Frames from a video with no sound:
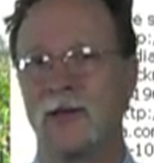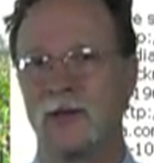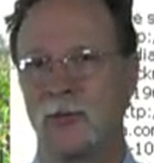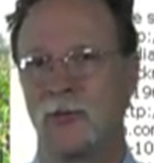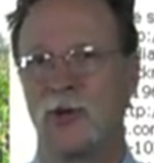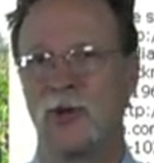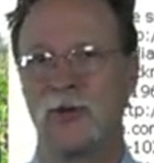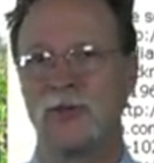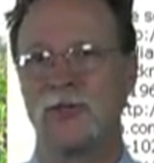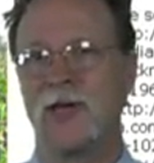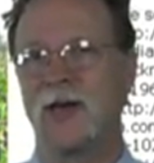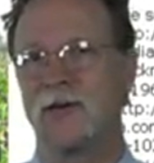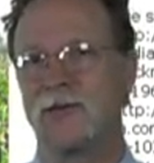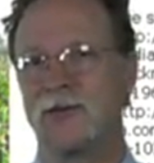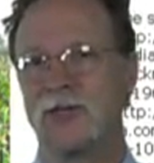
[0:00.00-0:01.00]
to produce
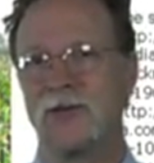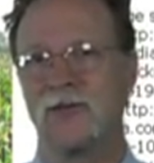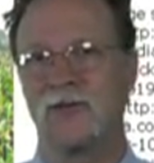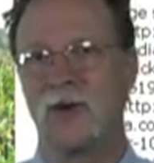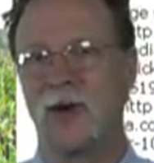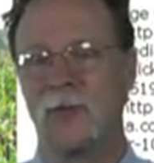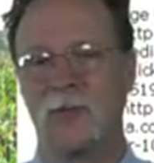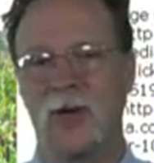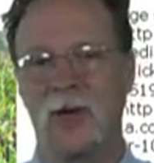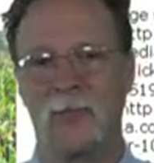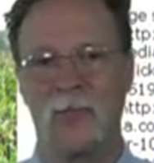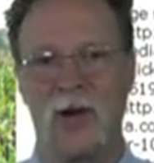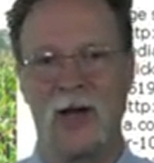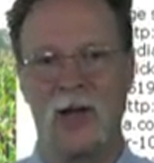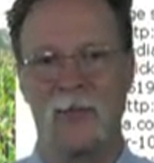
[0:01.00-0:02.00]
energy from
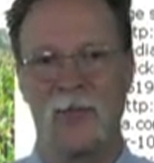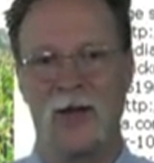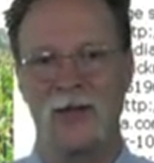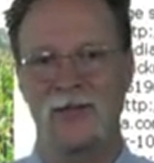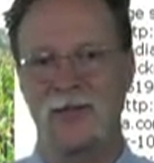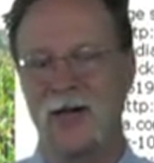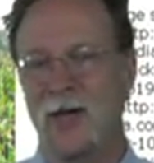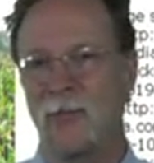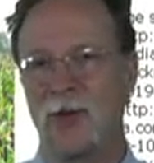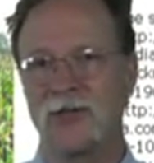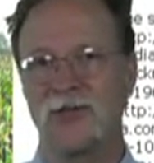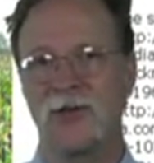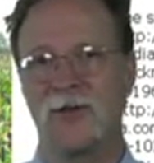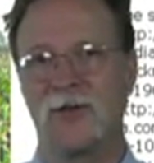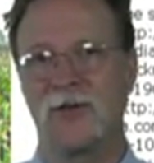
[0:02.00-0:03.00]
biomass? And how about
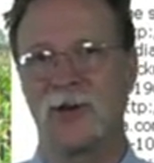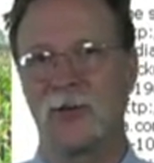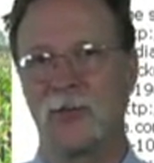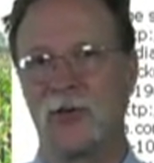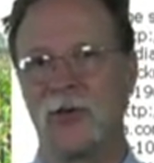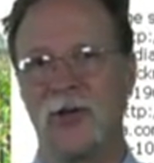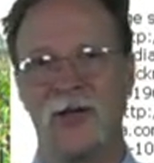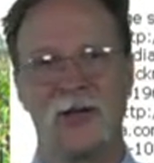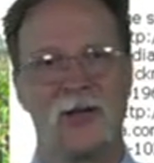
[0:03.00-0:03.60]
geothermal?